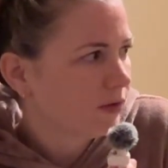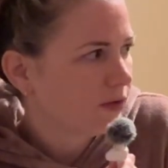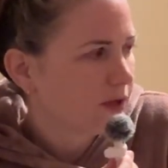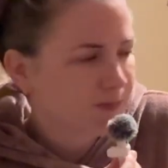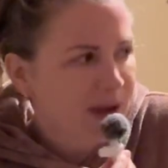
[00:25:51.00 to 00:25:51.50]

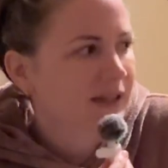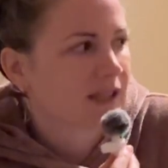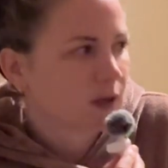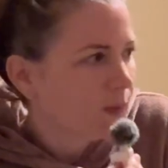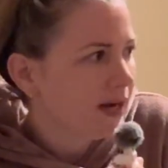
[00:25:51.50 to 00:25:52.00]
the mess
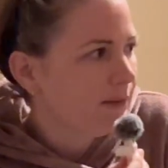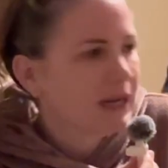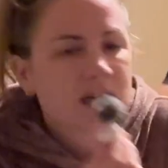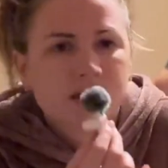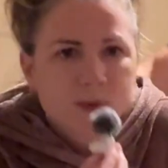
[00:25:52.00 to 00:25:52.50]
can wait
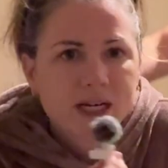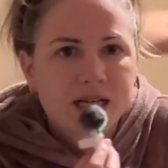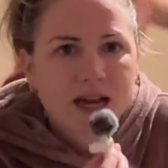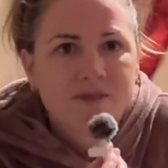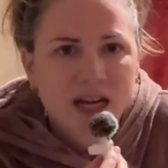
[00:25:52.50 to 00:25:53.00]
because we need
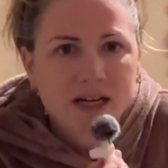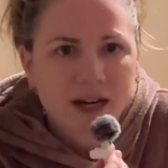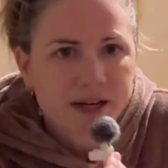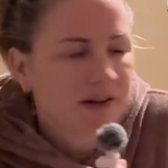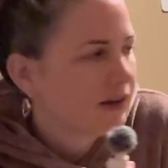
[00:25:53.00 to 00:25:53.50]
to have date
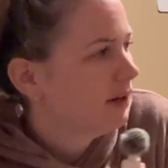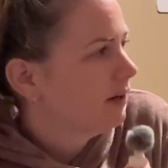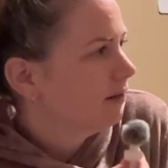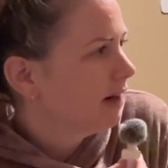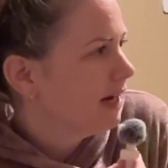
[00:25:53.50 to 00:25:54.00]
night,
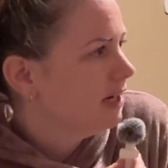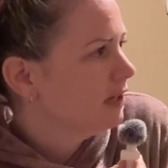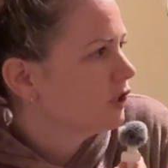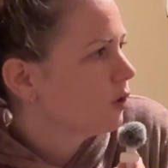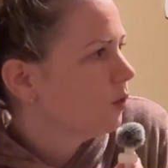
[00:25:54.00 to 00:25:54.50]
right?
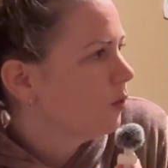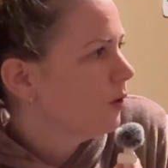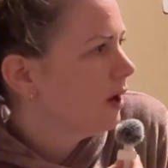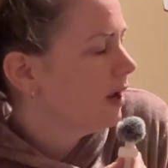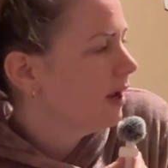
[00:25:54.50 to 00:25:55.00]
So
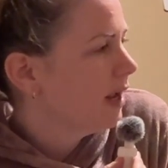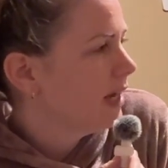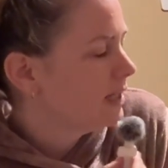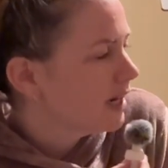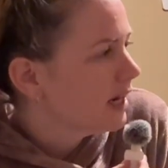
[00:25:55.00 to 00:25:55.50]

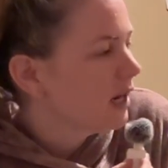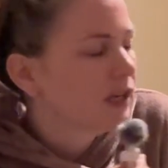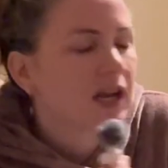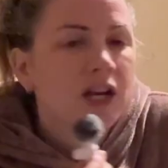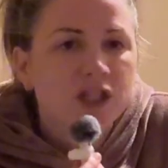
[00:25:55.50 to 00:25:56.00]
it's
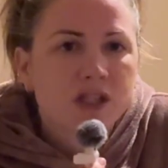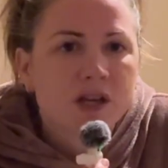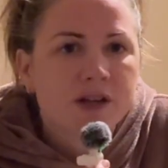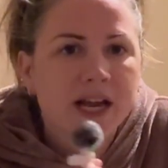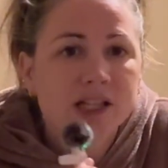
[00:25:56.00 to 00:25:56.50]

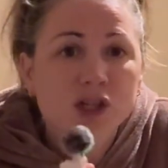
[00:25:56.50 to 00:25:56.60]
a